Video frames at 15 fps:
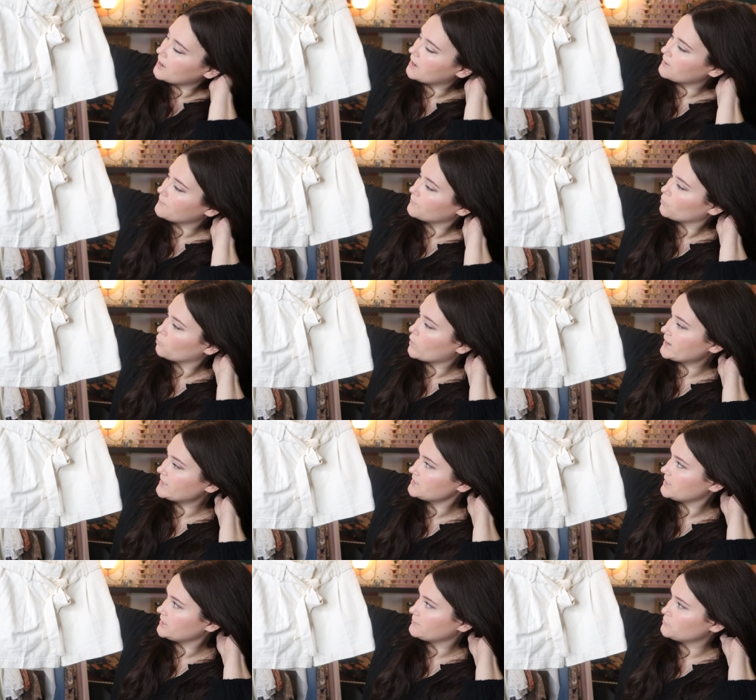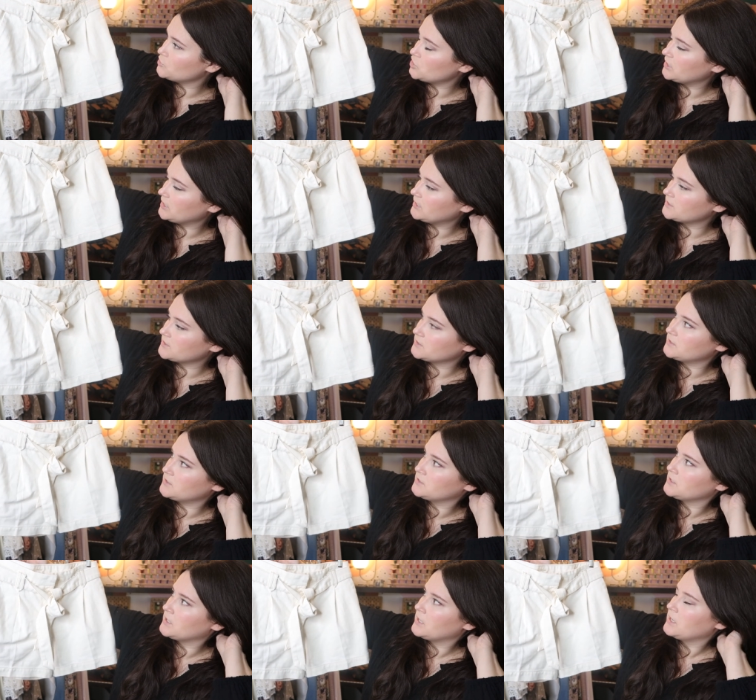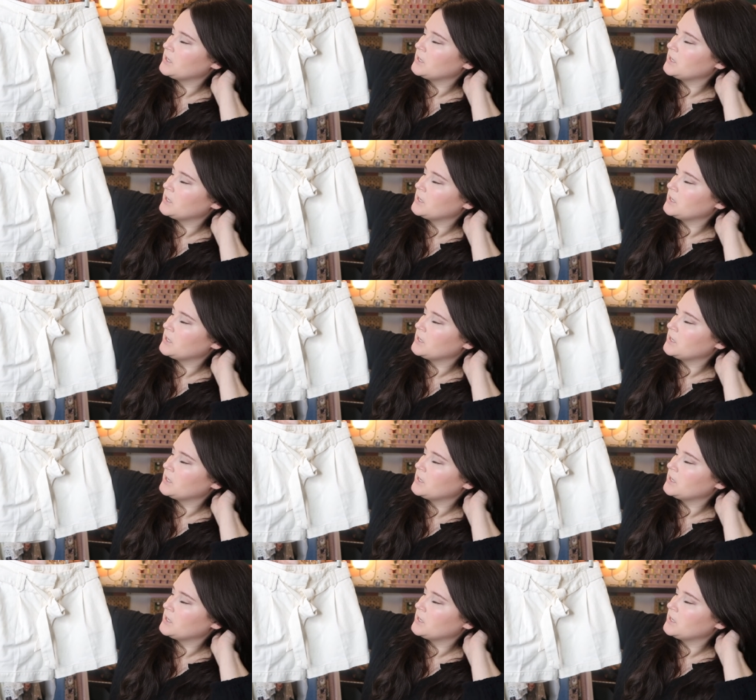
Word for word: um, white denim jeans.